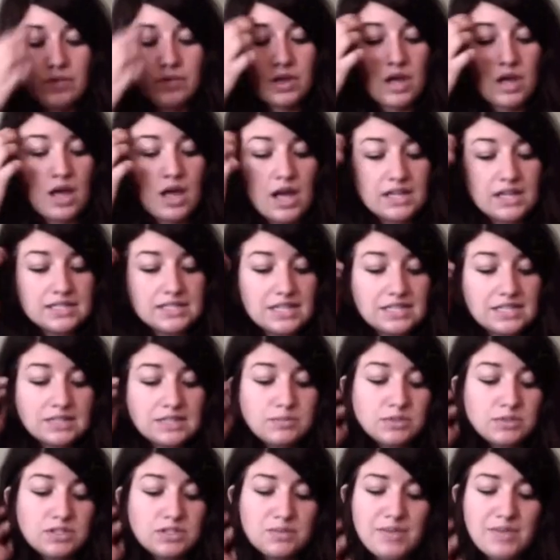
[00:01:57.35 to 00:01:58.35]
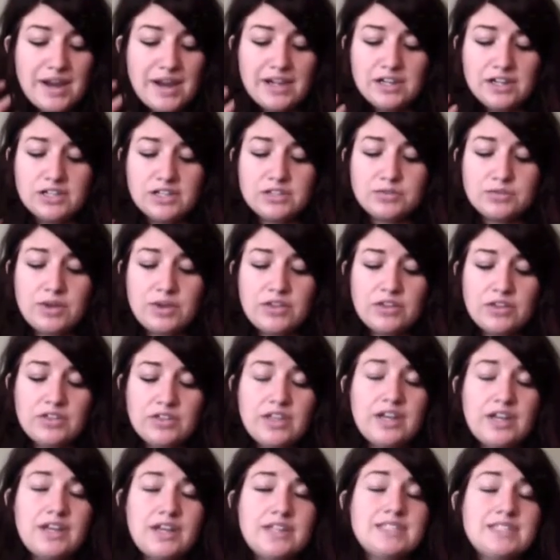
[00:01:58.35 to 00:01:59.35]
accessible to minors rather
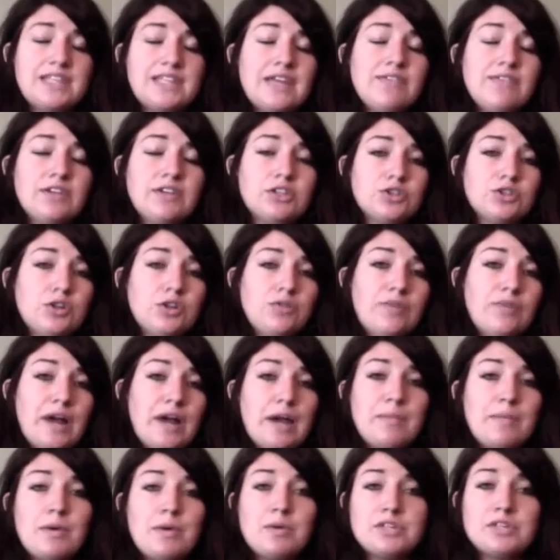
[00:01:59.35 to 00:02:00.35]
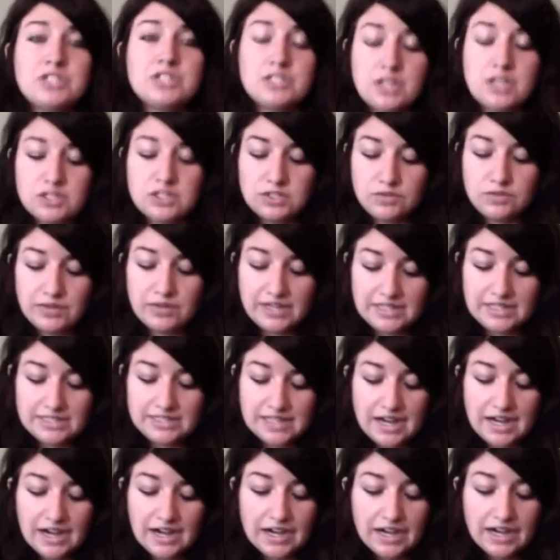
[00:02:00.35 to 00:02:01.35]
than in a safe and controlled environment, which is also very
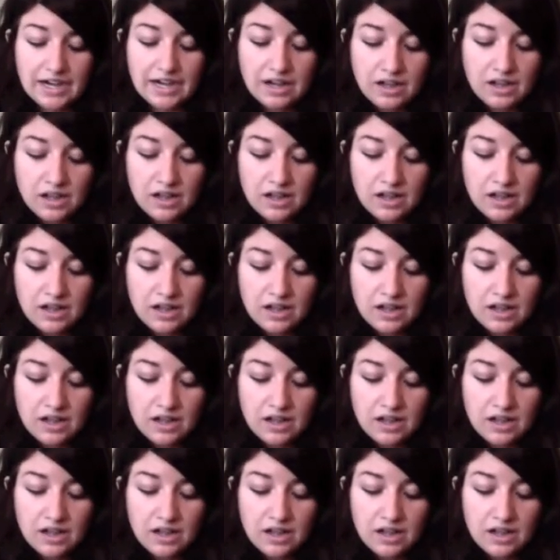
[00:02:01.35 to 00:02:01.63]
scary.